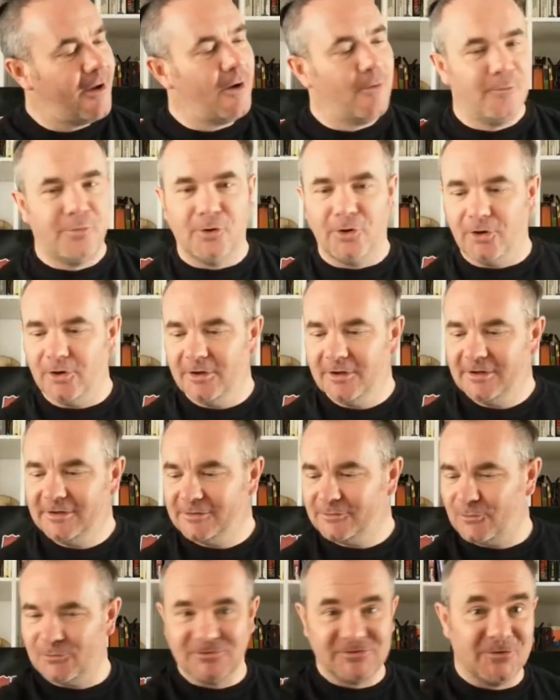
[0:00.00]
But I'm
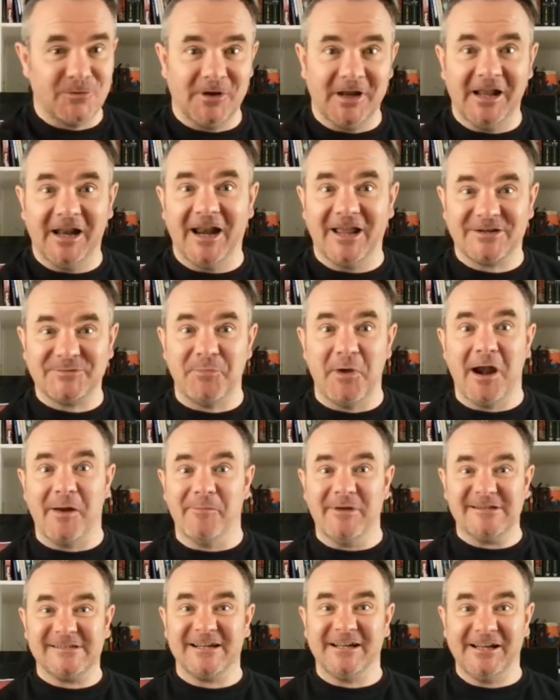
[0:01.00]
going to do a little
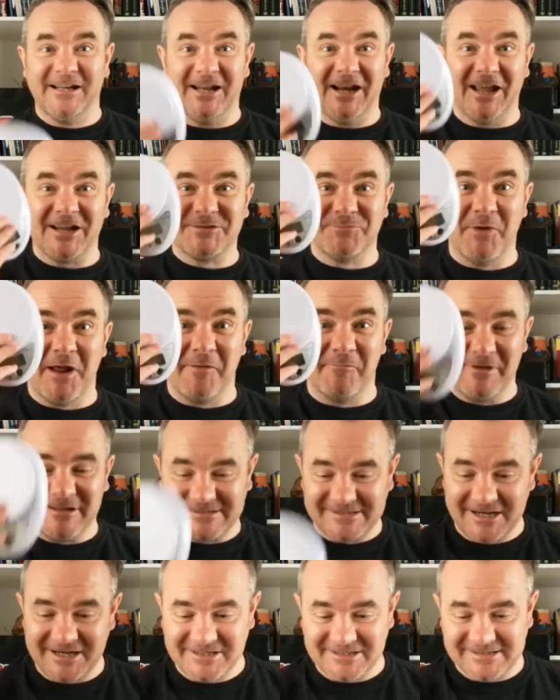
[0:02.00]
experiment, little
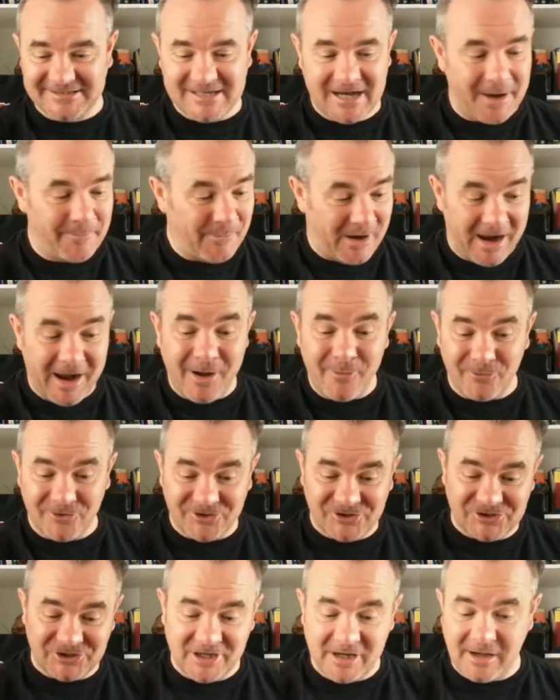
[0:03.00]
experimentation time. I want to
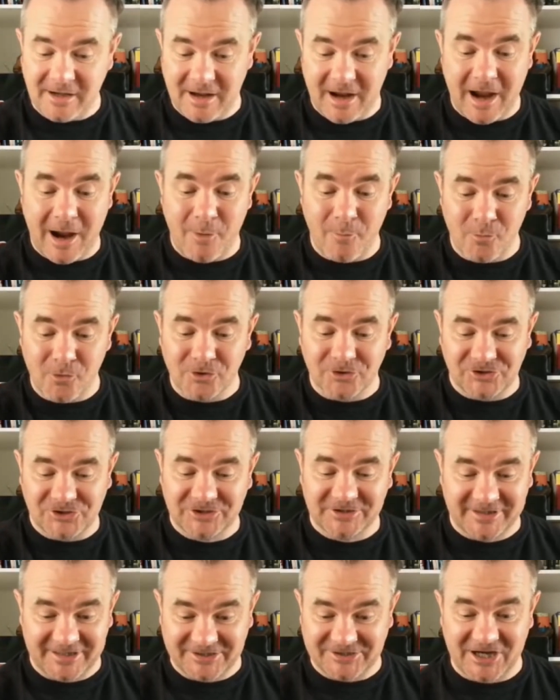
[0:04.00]
see how much
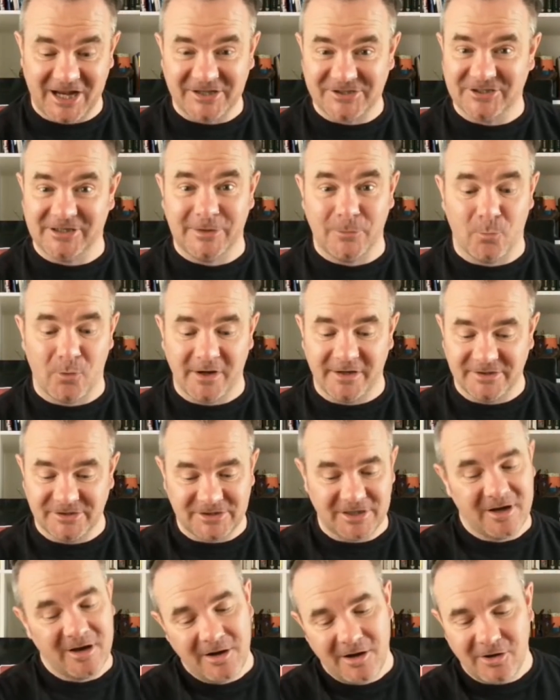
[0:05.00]
this actually weighs.
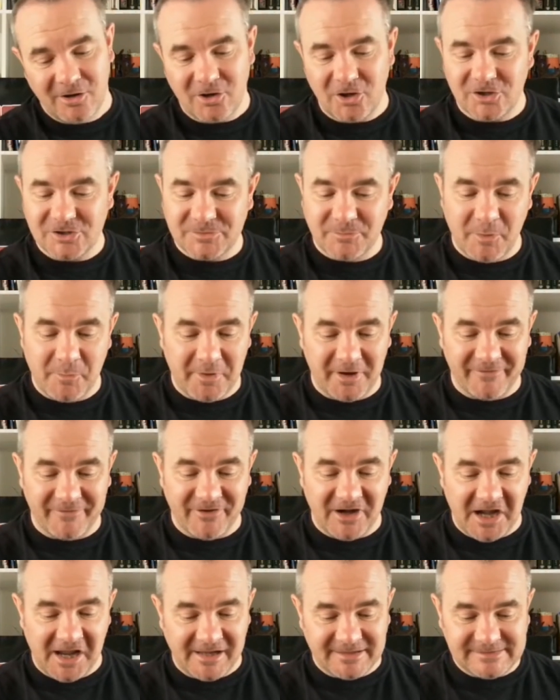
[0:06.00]
Cause I'm a bit of a
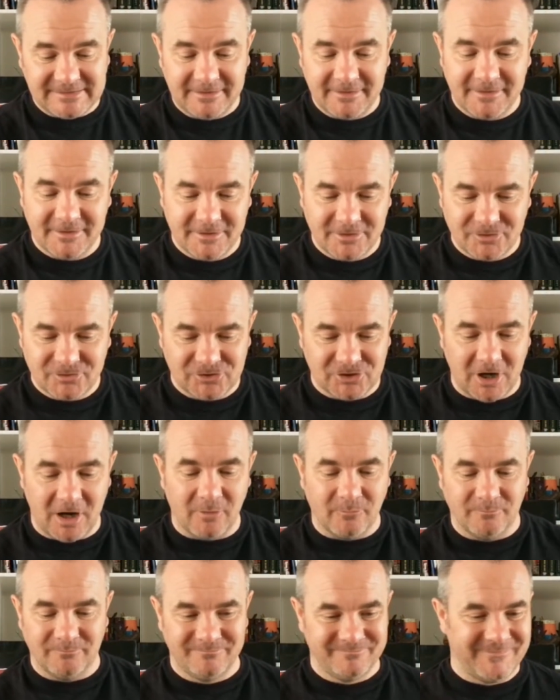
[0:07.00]
nerd, so
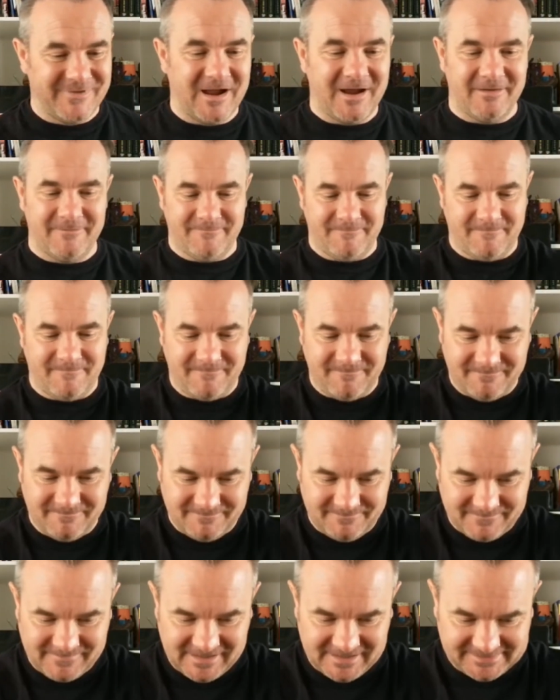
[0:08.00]

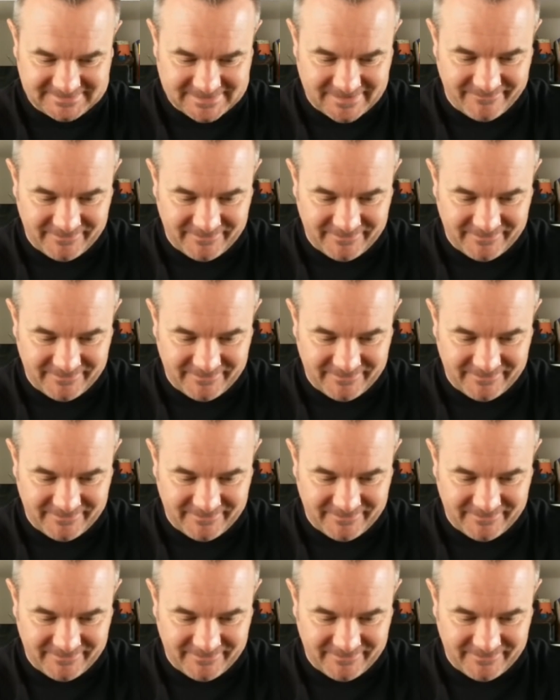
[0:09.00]
let's have a